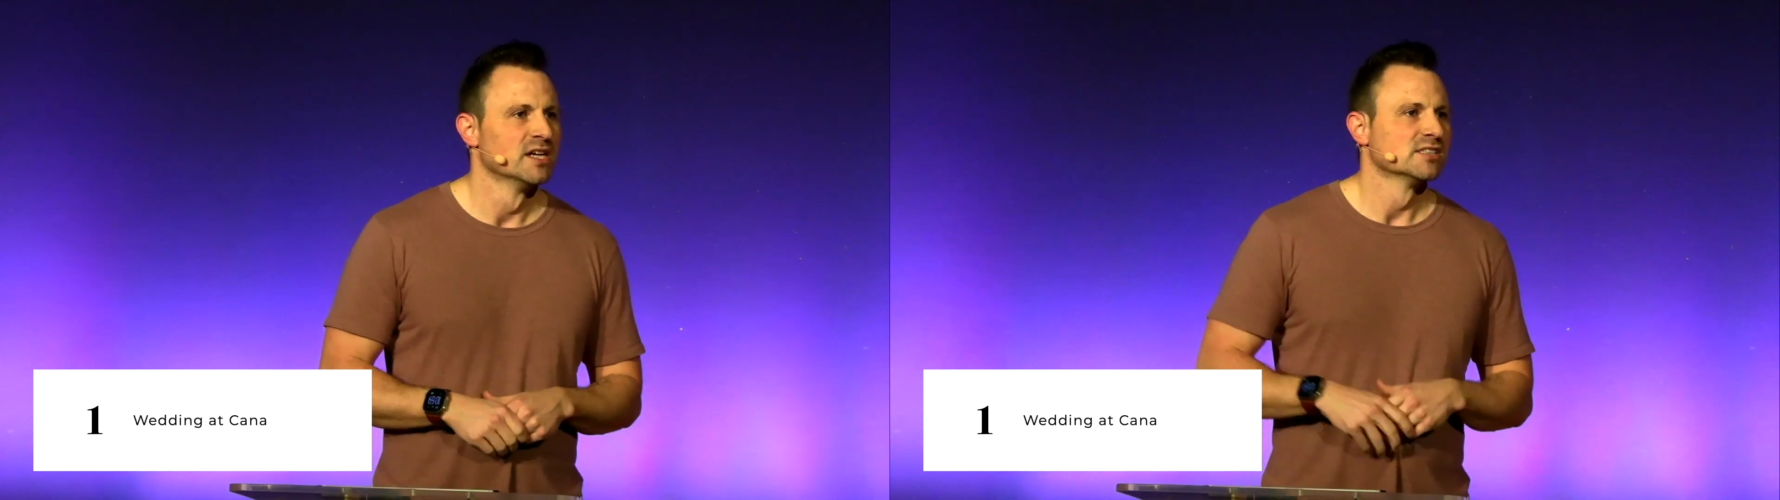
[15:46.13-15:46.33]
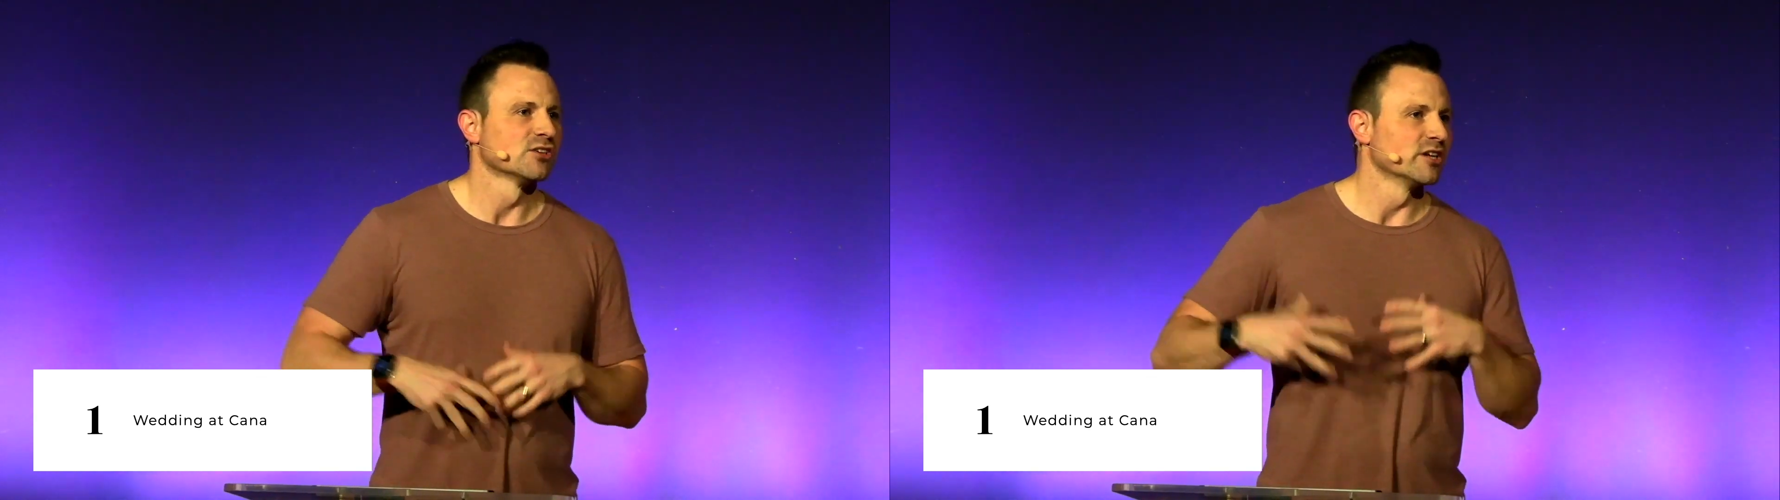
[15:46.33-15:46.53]

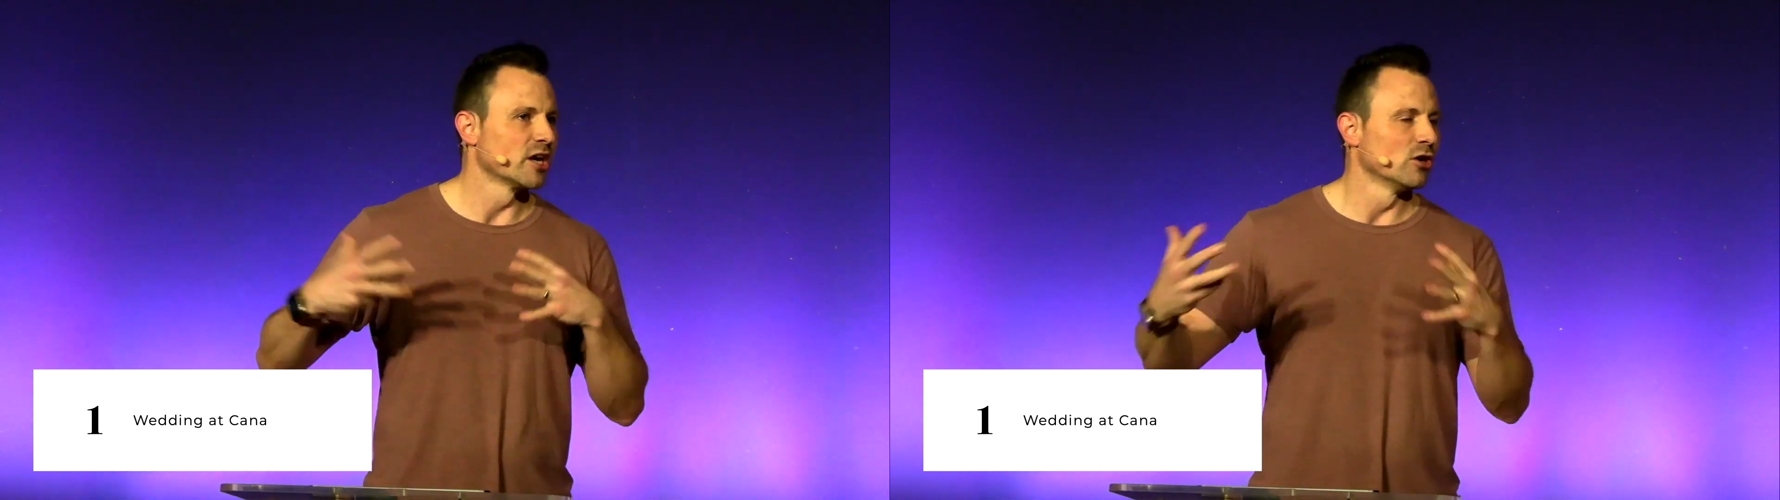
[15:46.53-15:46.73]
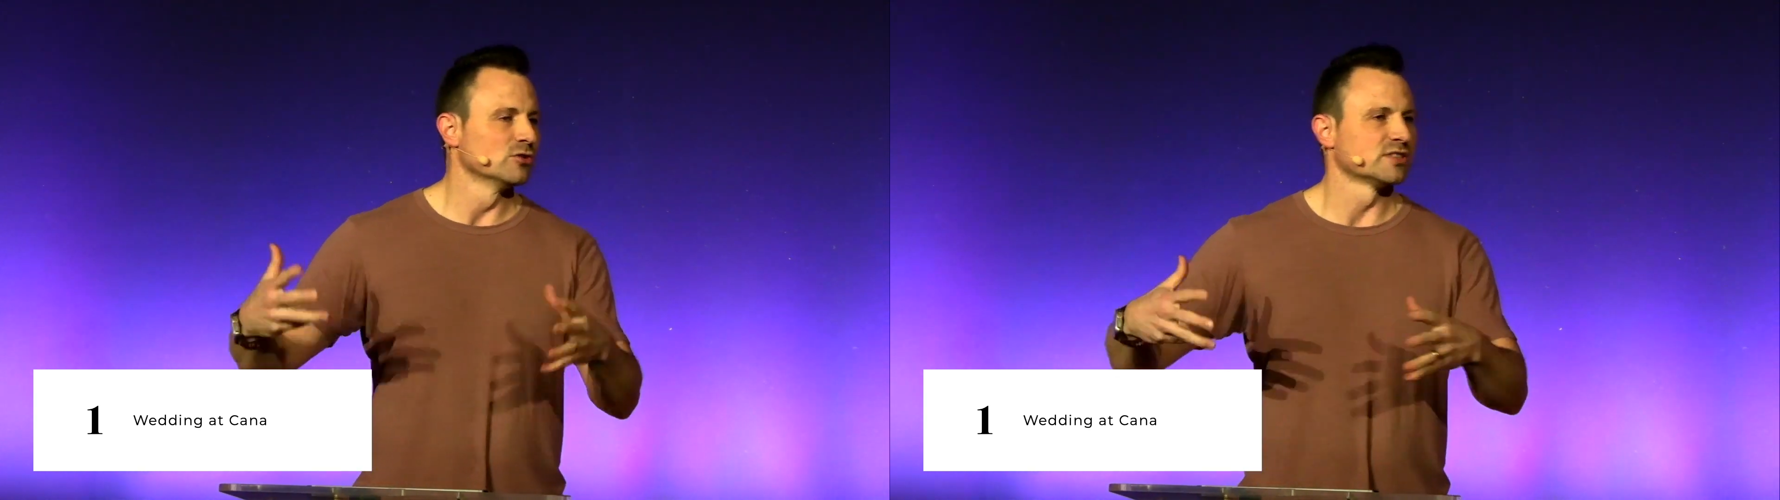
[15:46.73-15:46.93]
So he
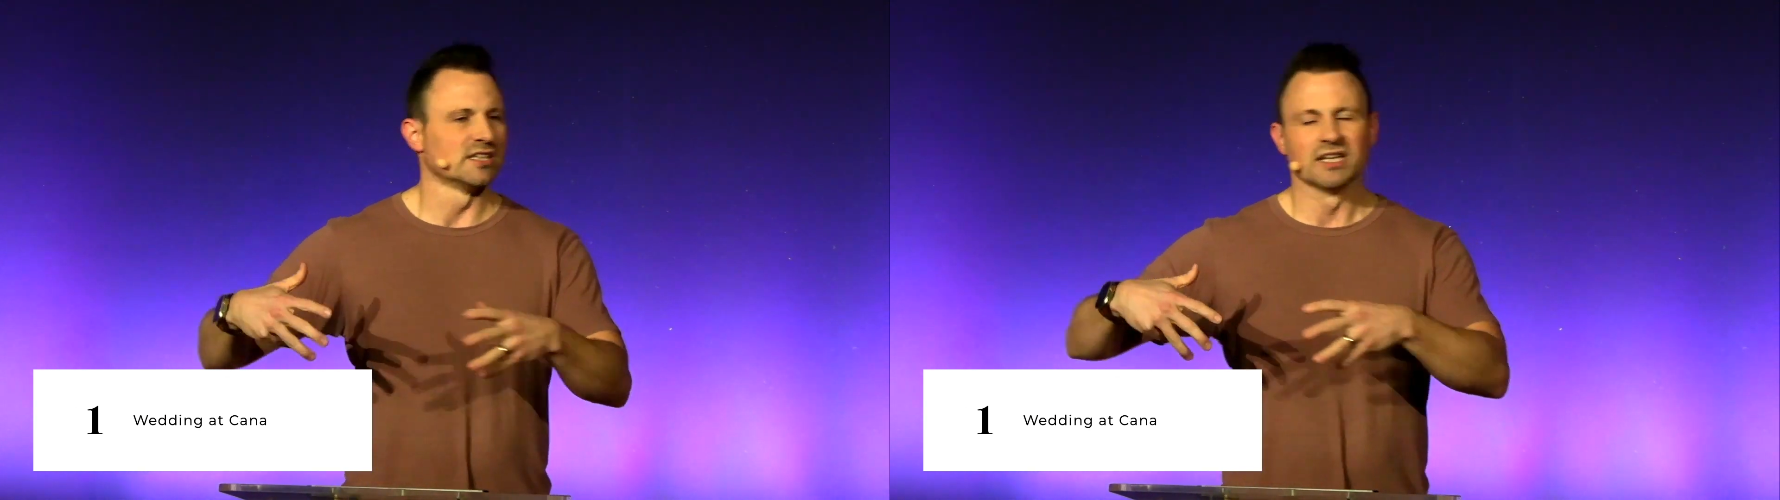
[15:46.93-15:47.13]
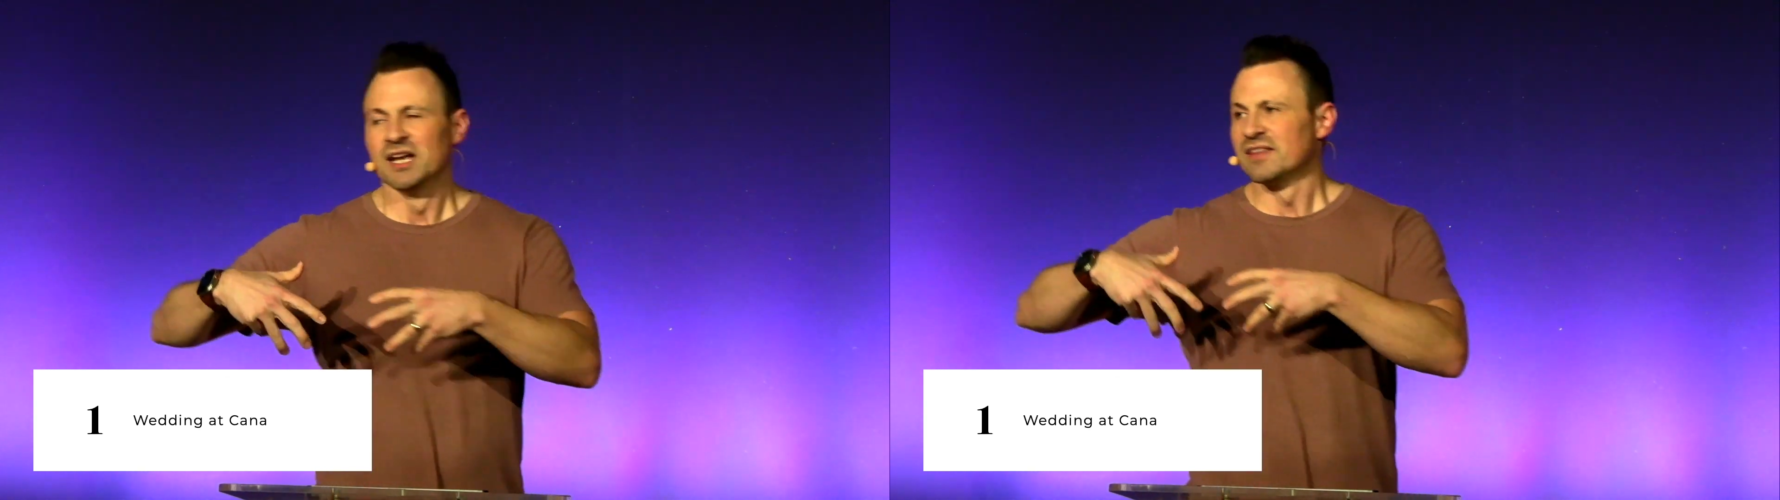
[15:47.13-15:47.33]
goes,
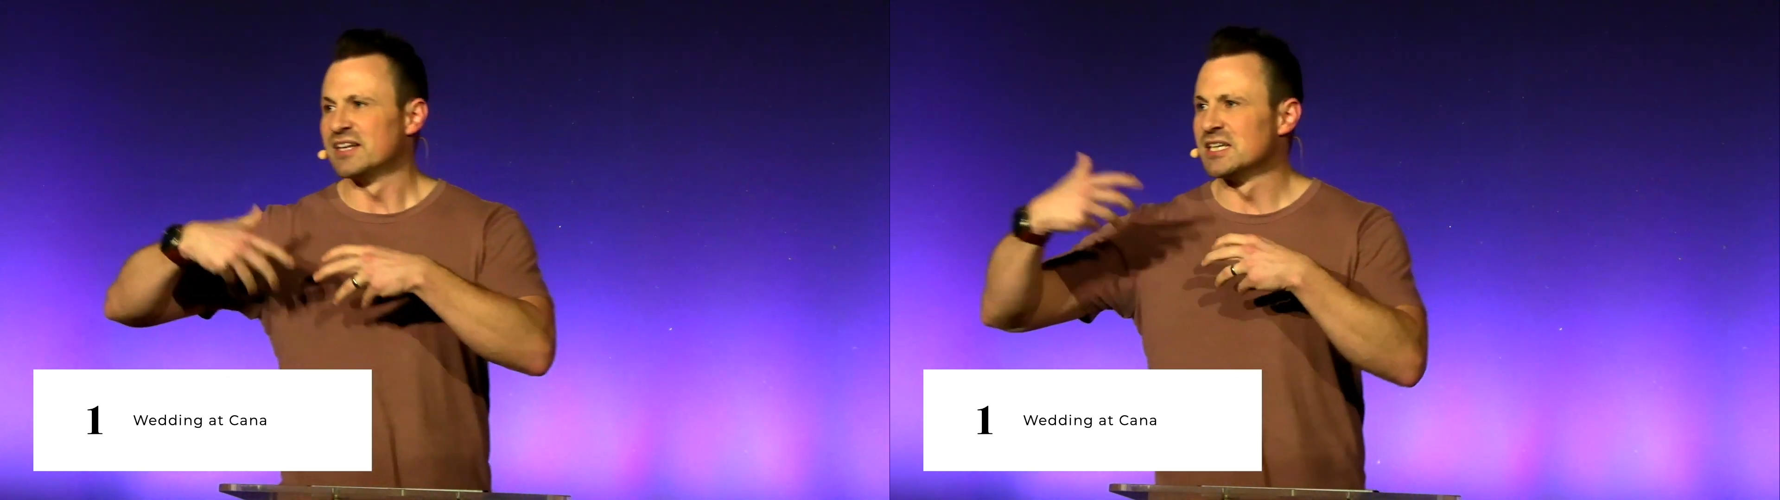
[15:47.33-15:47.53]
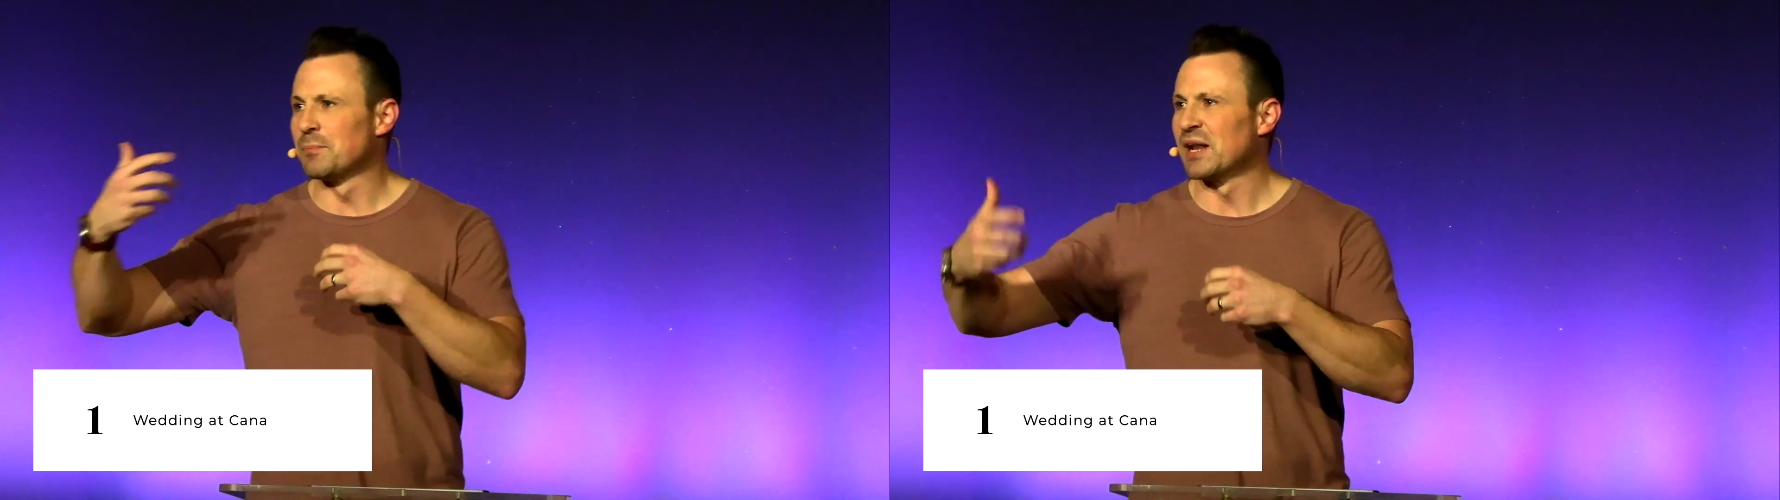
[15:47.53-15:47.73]
and they
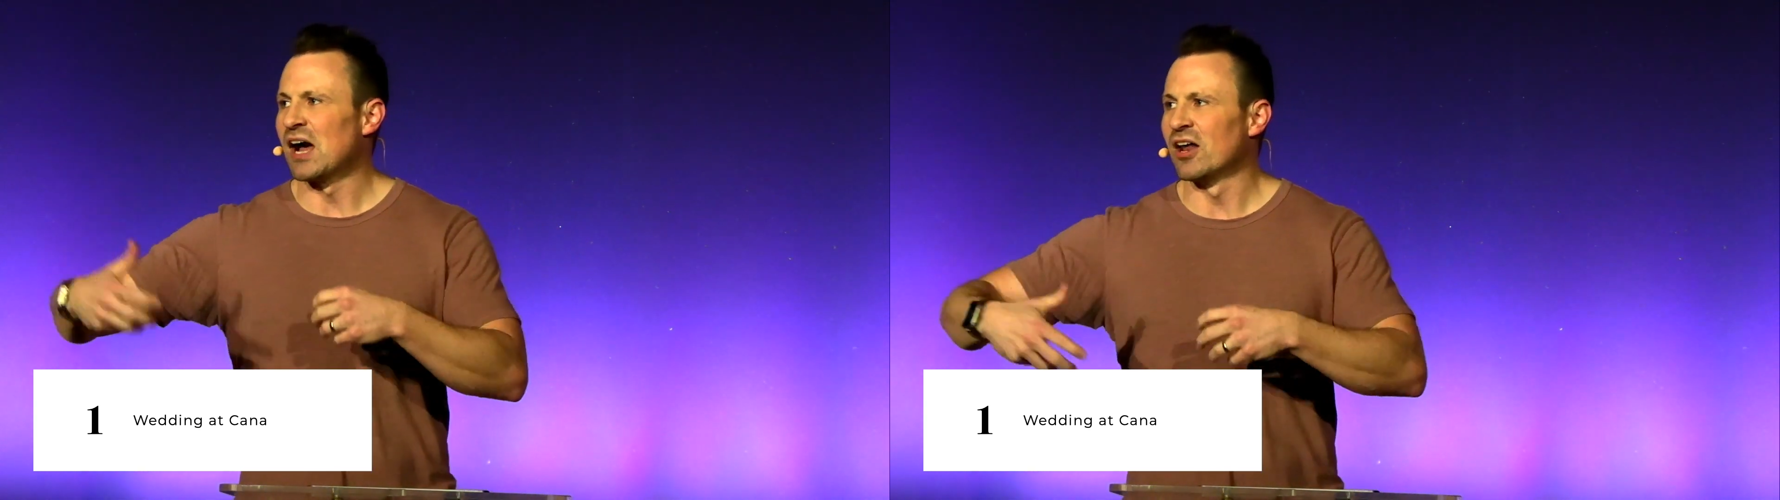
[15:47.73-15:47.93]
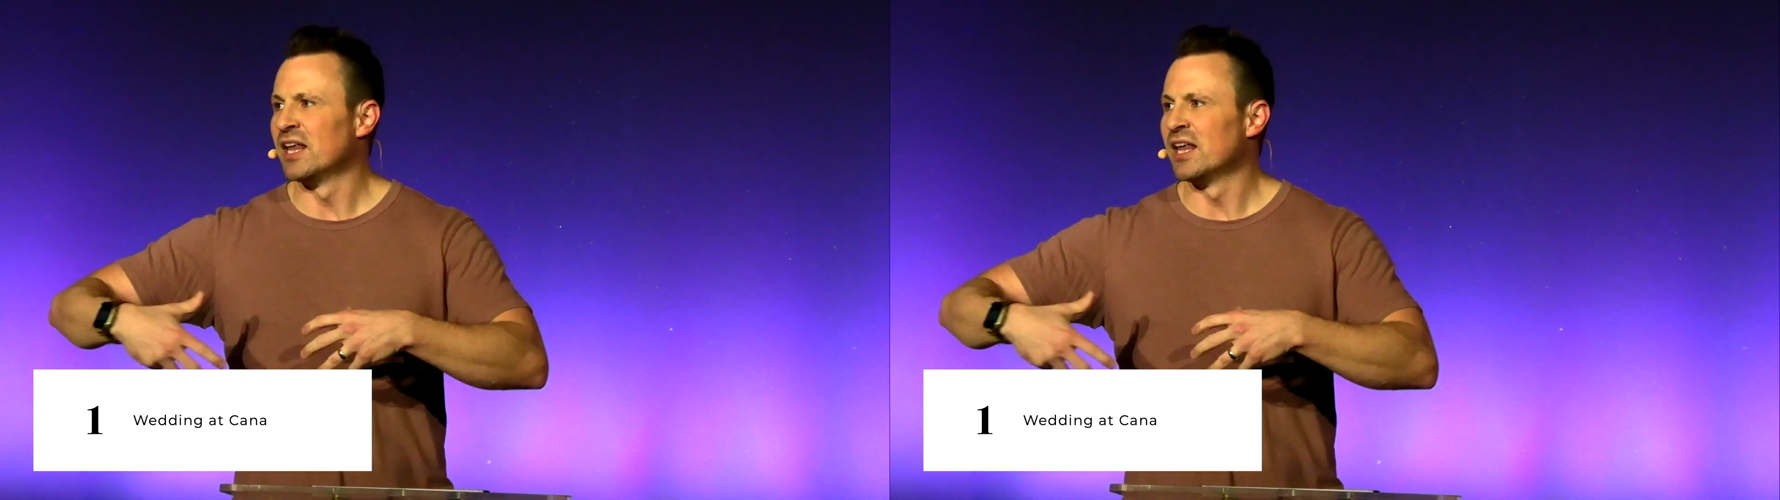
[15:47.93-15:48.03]
dip it out,